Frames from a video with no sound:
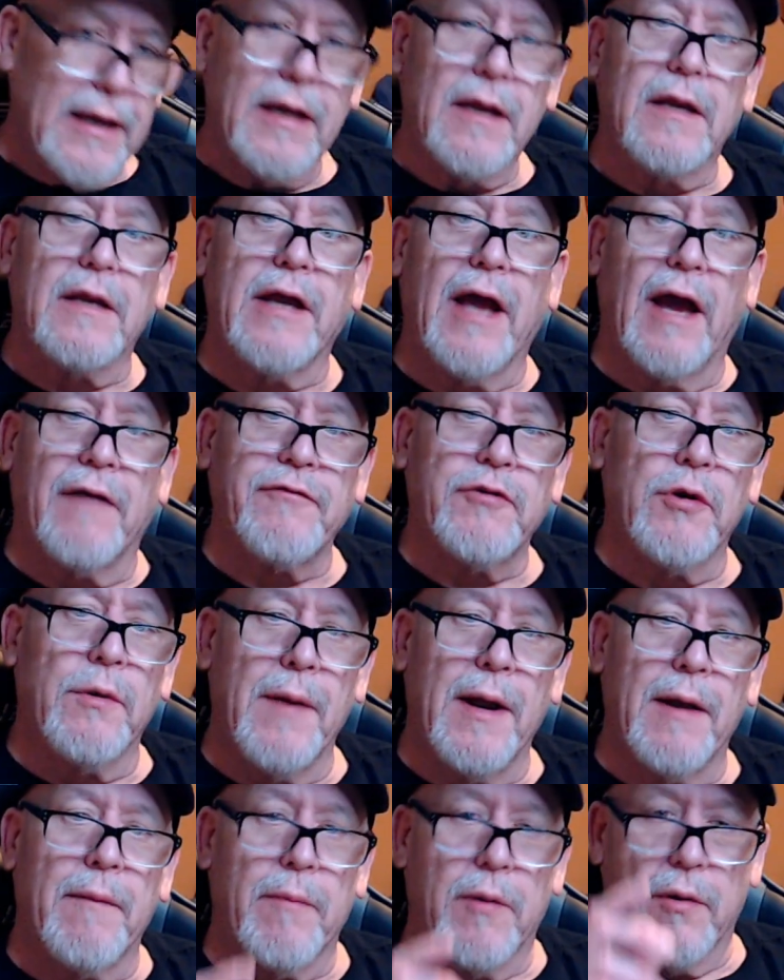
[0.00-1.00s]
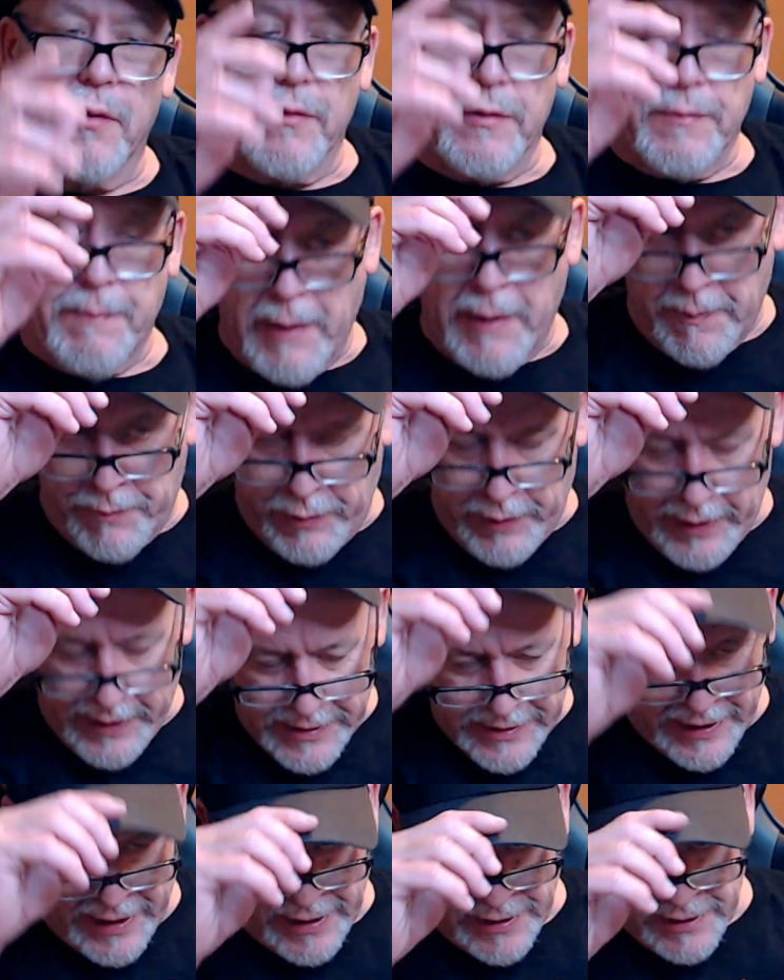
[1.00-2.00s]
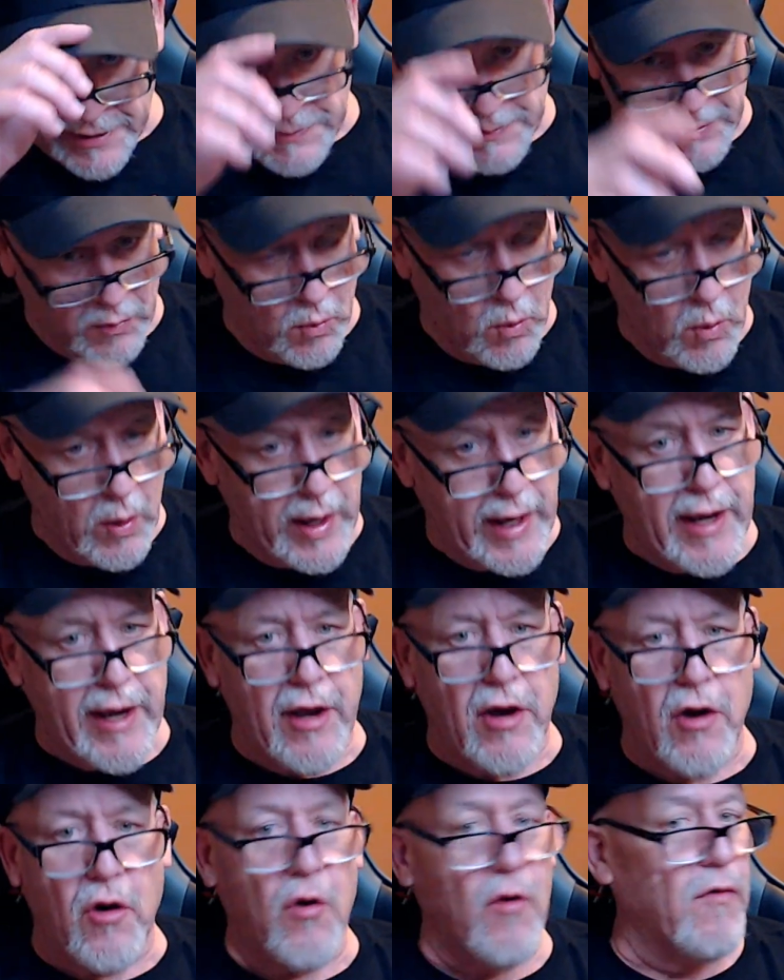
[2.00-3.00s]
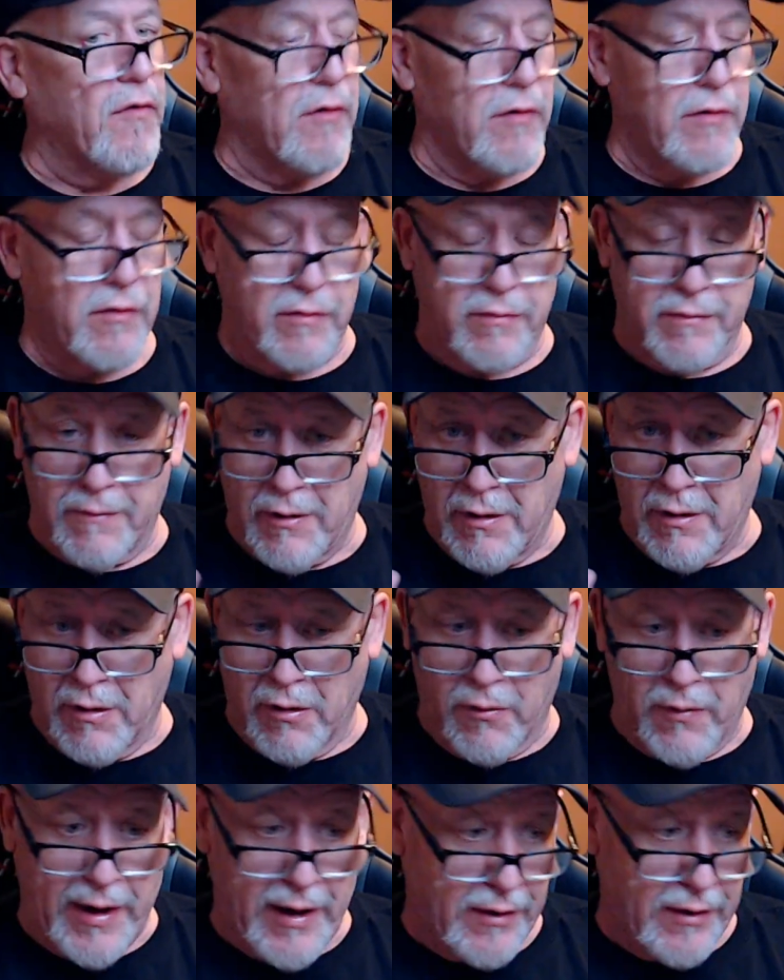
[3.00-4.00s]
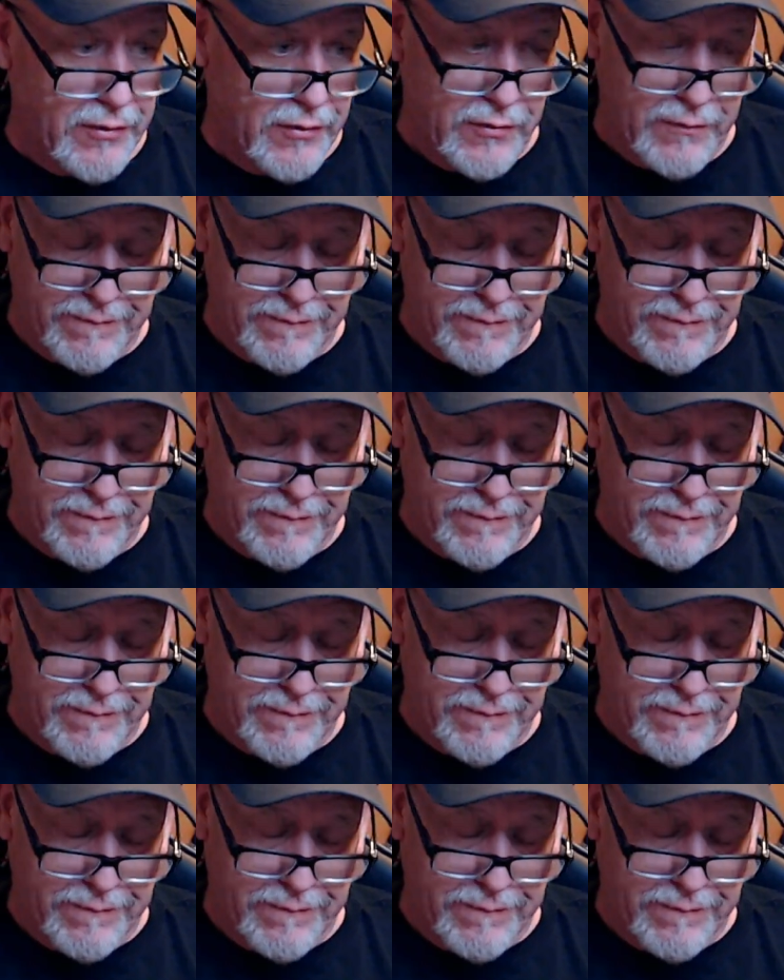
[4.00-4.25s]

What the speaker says: You have to remember the pop price guide has been way over all around the